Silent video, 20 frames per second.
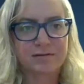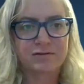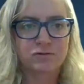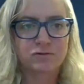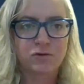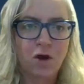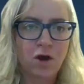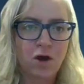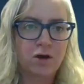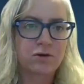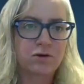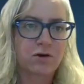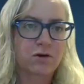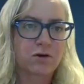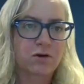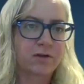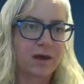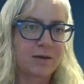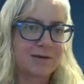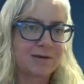strong or
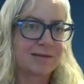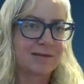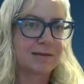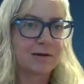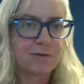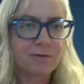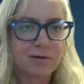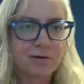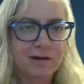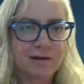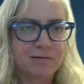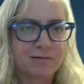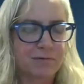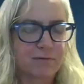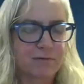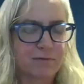climate literate